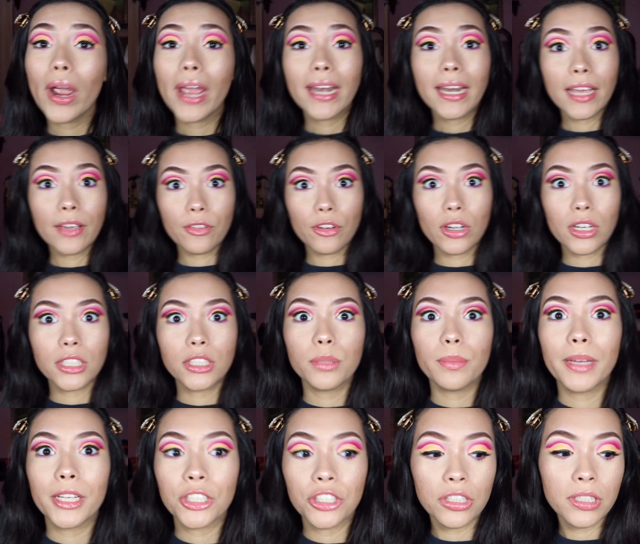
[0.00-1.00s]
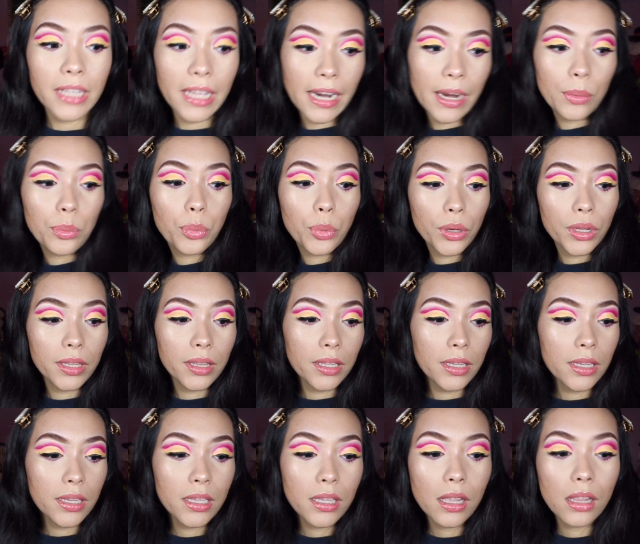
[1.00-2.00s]
and I forgot to mention that I
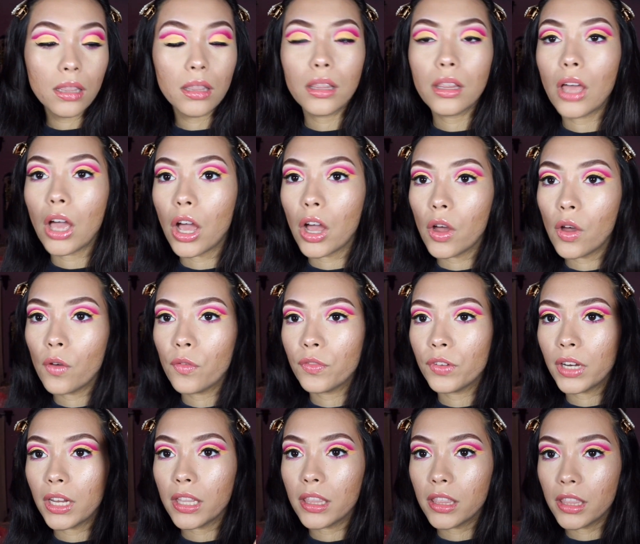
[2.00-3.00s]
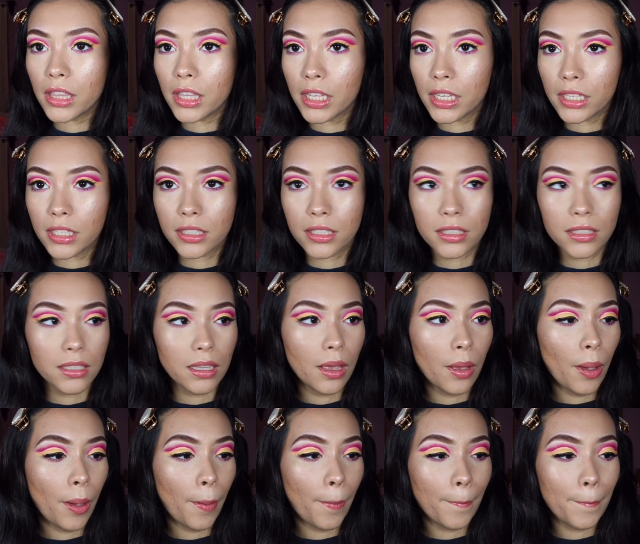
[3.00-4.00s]
really loved this
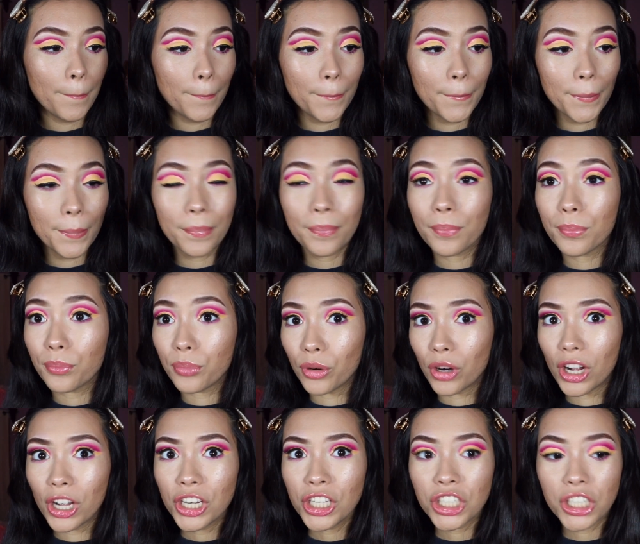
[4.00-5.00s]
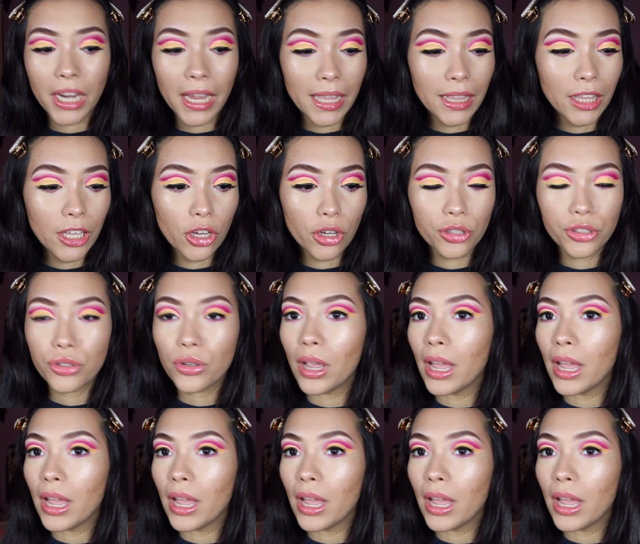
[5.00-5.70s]
brush, and they also